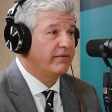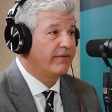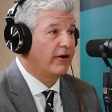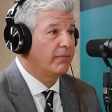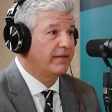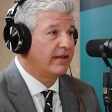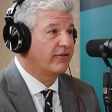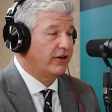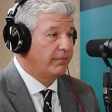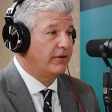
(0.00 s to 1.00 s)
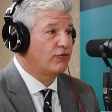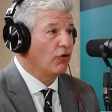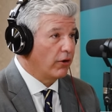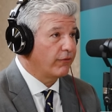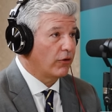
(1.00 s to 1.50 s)
environment that's going to be
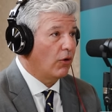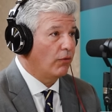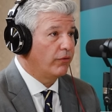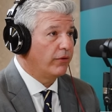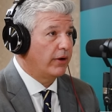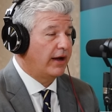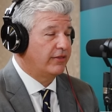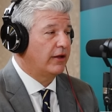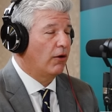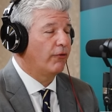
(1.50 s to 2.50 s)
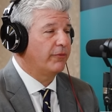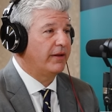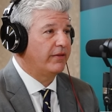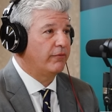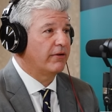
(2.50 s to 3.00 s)
strong for gold. I think
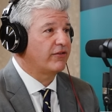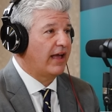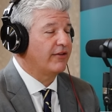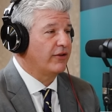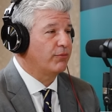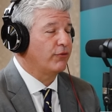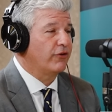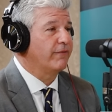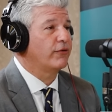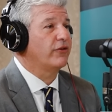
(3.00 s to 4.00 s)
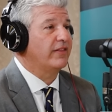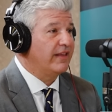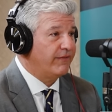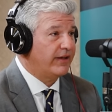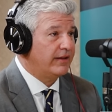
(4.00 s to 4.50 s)
ultimately risk assets will suffer
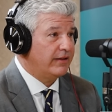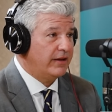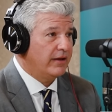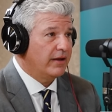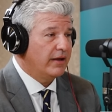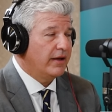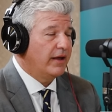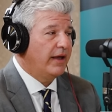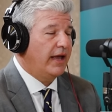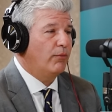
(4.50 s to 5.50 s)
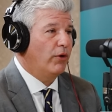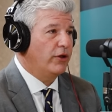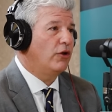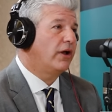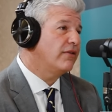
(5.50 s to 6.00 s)
significantly. And
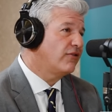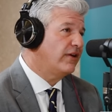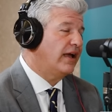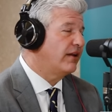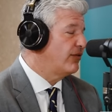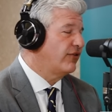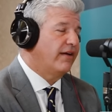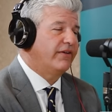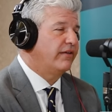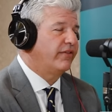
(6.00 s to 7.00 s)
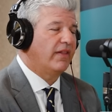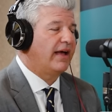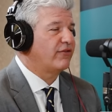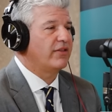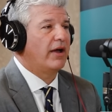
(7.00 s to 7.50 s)
what you can see out of seven of the
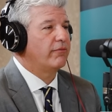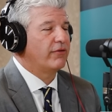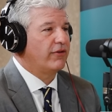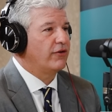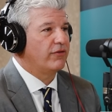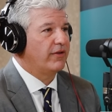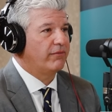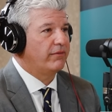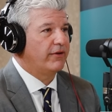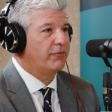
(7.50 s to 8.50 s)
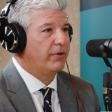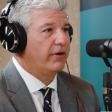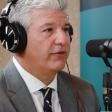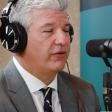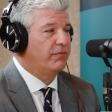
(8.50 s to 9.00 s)
last nine recessions that we've
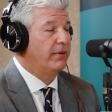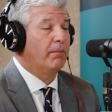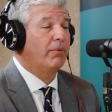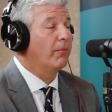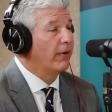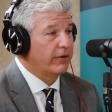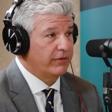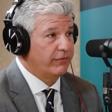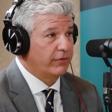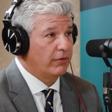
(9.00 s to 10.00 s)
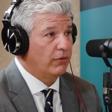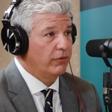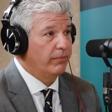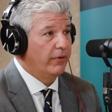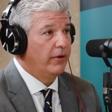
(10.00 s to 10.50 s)
experienced, it's been a bull market for the gold.